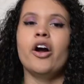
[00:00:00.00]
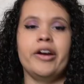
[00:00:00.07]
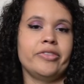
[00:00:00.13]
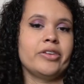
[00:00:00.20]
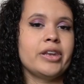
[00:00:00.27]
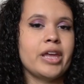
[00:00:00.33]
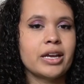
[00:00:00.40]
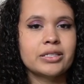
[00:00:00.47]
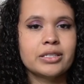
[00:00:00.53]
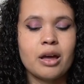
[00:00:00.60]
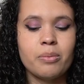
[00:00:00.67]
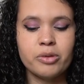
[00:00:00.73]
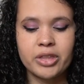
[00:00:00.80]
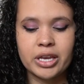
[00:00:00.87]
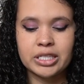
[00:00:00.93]
right, the next
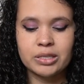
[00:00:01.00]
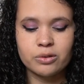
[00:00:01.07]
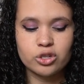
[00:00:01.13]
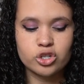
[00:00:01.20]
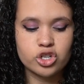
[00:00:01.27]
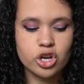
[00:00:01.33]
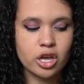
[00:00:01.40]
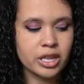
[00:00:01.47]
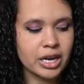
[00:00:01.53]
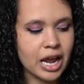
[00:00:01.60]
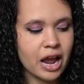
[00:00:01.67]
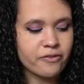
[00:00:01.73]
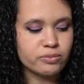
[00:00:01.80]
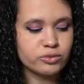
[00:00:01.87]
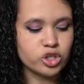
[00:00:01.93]
couple things I'm going to show you that I
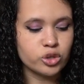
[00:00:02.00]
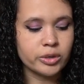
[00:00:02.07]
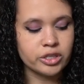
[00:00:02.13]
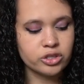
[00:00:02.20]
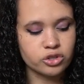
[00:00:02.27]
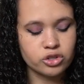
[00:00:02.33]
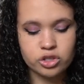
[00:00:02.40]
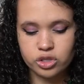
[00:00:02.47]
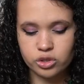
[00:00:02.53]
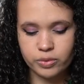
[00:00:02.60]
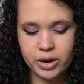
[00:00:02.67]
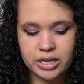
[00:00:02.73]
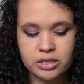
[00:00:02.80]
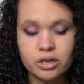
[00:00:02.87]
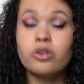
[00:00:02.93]
got from Chewy's, just the
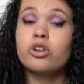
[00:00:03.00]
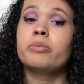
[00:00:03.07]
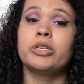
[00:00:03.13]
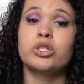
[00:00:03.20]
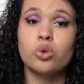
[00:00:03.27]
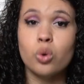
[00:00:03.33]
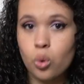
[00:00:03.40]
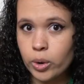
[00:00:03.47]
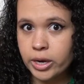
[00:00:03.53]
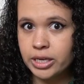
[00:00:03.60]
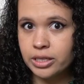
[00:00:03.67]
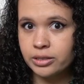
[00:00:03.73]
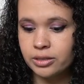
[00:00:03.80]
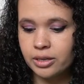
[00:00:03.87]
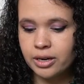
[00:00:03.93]
rest are going to be
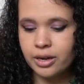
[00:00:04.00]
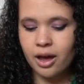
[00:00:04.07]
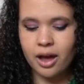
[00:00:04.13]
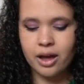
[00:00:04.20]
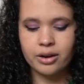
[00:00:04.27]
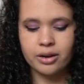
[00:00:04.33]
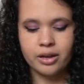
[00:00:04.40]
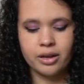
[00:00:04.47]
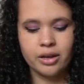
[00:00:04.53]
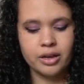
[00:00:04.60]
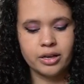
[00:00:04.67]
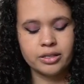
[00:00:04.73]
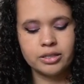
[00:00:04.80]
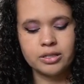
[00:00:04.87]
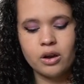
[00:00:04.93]
toys that I got.
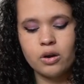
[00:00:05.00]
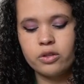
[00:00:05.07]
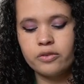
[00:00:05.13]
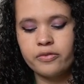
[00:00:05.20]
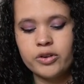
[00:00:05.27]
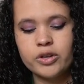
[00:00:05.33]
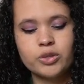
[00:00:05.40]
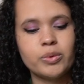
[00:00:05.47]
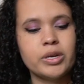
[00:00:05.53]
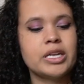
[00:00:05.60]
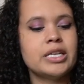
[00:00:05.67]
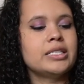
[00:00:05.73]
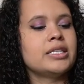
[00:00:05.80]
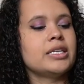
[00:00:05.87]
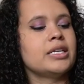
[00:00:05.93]
So the first one
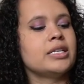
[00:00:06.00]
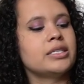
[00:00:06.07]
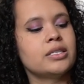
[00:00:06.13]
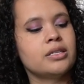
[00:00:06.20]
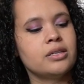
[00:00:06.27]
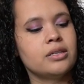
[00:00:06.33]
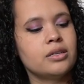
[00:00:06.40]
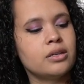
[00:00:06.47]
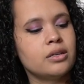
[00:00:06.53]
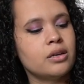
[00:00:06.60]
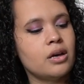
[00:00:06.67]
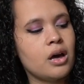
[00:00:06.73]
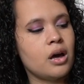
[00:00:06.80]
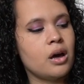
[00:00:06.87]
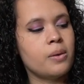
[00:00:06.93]
is this
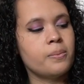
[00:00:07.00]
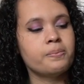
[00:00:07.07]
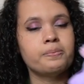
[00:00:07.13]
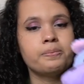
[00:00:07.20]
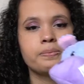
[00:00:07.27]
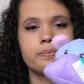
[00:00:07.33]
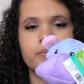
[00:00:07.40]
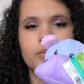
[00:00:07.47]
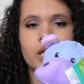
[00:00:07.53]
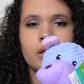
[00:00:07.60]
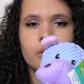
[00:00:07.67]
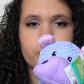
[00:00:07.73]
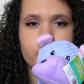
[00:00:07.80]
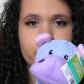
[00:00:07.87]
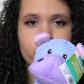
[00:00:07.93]
um,
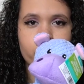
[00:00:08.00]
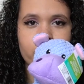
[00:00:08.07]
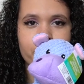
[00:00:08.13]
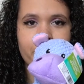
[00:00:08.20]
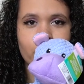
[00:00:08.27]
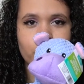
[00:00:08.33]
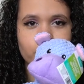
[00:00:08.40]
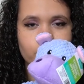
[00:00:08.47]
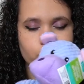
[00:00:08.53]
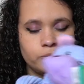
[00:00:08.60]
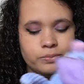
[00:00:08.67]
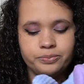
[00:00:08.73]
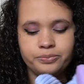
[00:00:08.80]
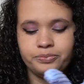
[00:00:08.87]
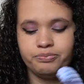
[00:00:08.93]
purple hippo.
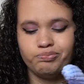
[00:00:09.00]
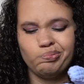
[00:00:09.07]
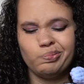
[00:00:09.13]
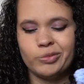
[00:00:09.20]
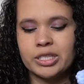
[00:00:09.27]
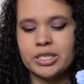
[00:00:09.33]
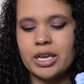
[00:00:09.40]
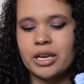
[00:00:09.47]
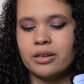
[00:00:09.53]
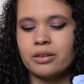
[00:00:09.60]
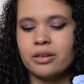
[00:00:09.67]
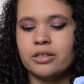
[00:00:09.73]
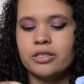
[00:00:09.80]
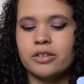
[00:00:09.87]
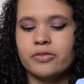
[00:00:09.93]
It's
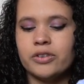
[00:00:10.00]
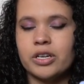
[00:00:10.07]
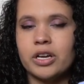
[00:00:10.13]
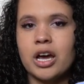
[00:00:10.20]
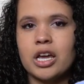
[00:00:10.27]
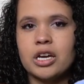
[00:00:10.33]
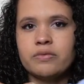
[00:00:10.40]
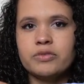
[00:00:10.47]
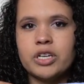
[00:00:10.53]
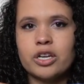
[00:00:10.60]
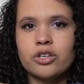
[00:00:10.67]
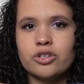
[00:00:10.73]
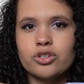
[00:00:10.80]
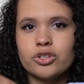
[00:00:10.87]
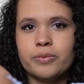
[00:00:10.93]
like a different kind of
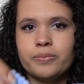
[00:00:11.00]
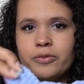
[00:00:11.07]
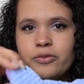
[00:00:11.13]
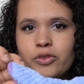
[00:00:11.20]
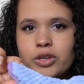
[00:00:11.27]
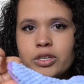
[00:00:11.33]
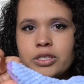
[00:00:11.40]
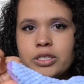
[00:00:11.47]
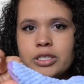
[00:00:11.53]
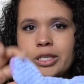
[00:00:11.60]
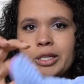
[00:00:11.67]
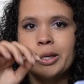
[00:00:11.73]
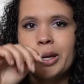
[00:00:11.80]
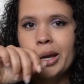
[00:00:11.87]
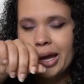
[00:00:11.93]
texture, if you can
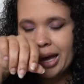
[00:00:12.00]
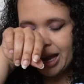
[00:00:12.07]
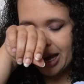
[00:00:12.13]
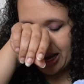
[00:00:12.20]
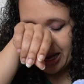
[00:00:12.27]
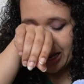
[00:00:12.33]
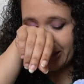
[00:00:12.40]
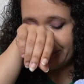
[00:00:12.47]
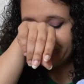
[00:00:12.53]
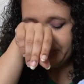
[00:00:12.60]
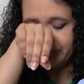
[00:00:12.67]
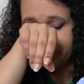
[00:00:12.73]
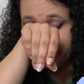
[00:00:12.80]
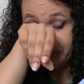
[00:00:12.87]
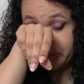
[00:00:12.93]
see. Um,
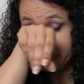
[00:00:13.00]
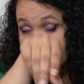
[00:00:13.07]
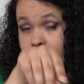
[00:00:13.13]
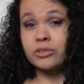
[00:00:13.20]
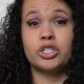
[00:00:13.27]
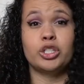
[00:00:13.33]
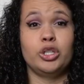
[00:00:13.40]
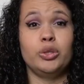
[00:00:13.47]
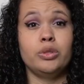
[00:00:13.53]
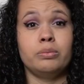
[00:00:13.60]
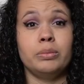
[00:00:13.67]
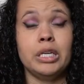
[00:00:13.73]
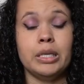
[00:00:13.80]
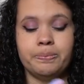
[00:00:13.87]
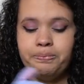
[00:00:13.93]
excuse
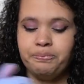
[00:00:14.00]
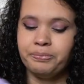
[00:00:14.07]
me.